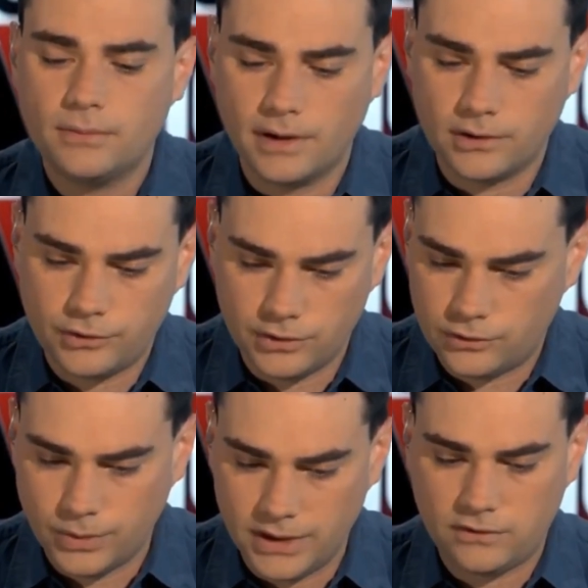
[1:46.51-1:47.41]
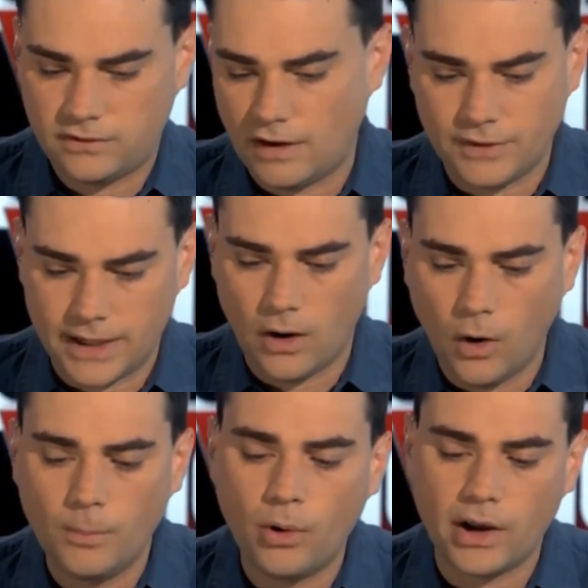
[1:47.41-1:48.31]
where she tweeted stuff like,
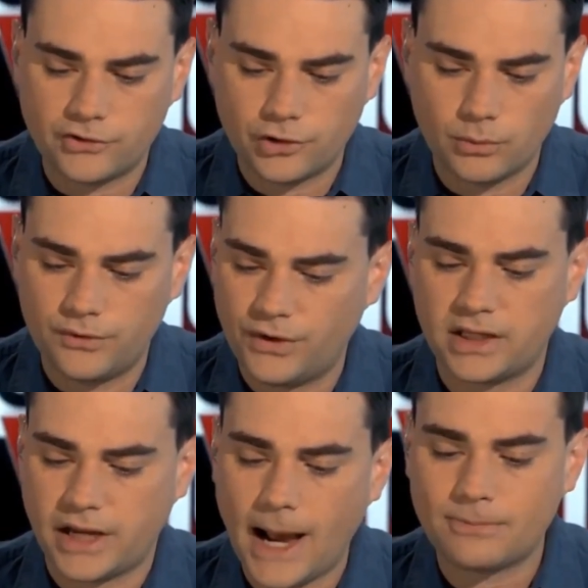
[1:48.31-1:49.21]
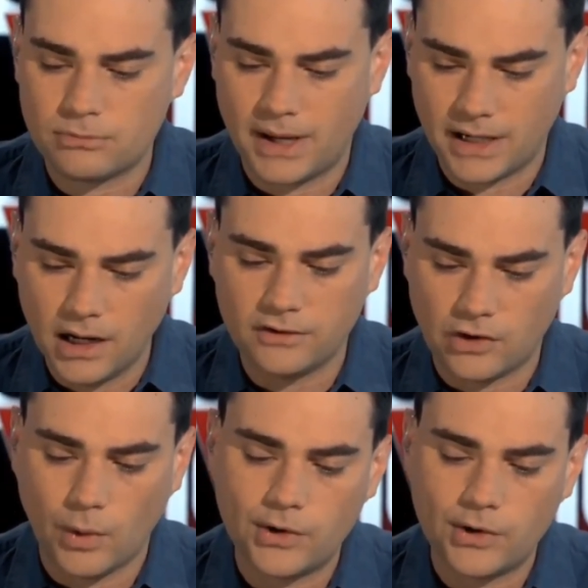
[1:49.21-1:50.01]
"Oh boy, I sure would fight the cops with my guns.